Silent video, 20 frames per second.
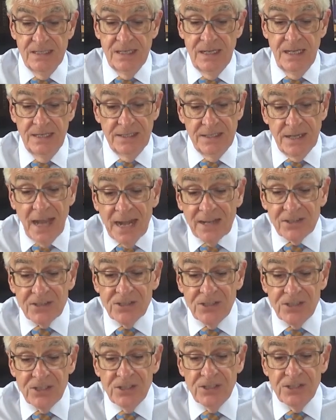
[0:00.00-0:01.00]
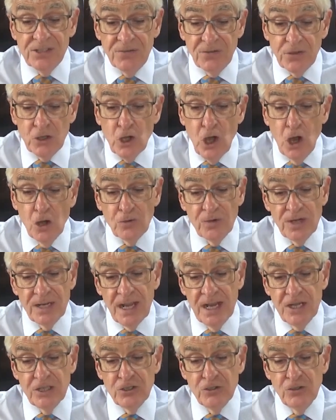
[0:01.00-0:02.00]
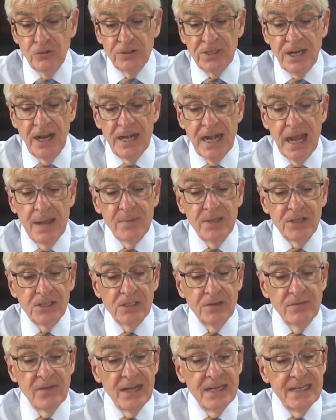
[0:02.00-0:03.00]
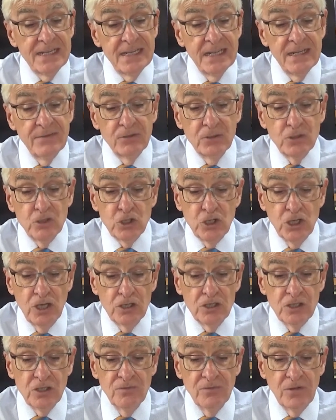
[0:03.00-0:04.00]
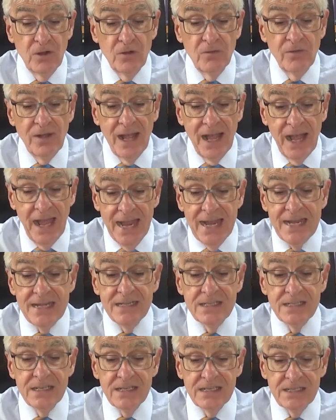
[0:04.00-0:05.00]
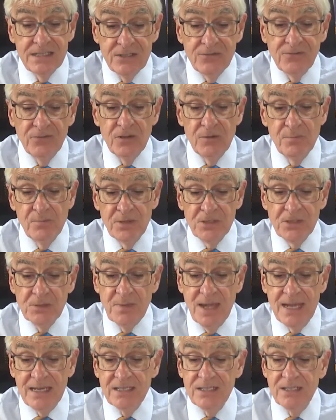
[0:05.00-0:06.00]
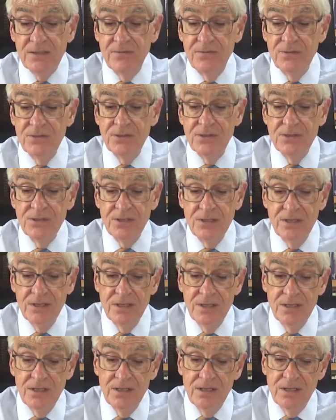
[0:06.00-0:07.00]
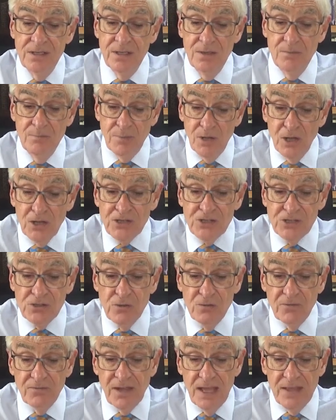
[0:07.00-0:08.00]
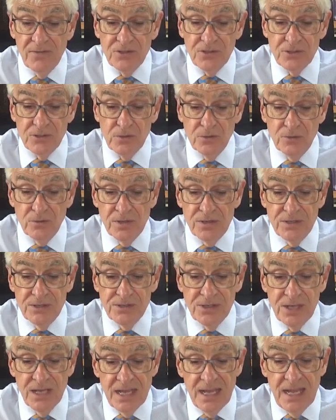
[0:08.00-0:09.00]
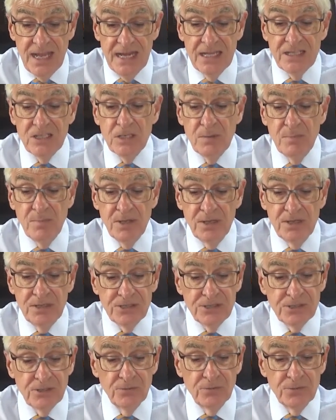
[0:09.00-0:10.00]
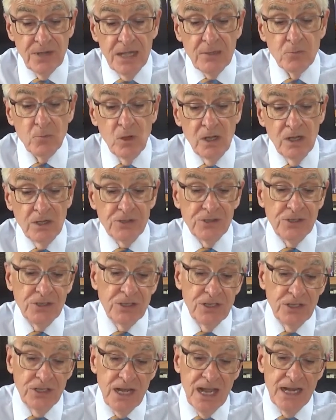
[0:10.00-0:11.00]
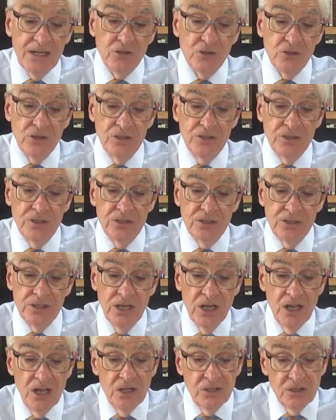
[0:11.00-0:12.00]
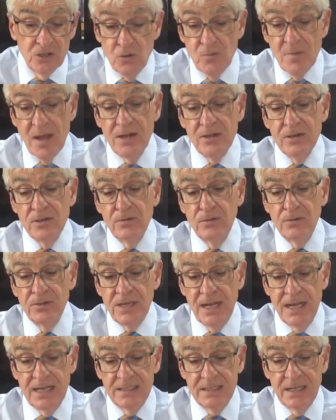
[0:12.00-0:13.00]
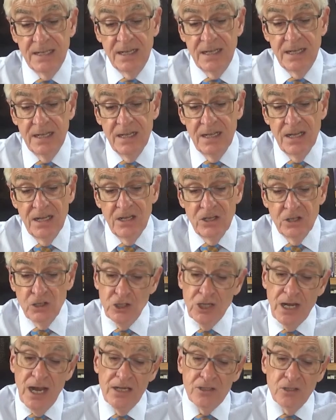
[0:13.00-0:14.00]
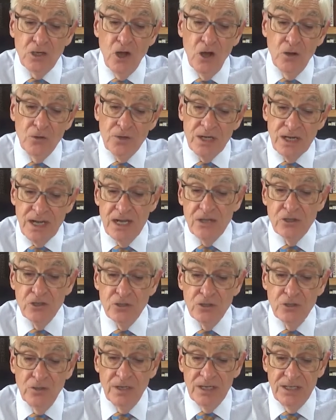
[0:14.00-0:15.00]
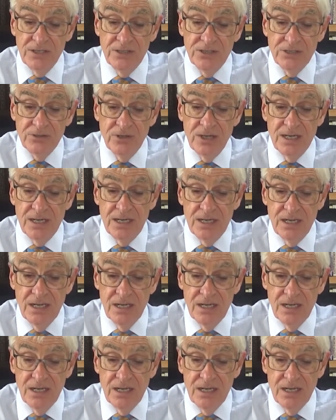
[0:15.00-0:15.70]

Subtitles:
An analysis of the congregational dynamics of any given church involves eight different perspectives: personal faith stories, interpersonal networks and connections, numerical data, shared congregational history,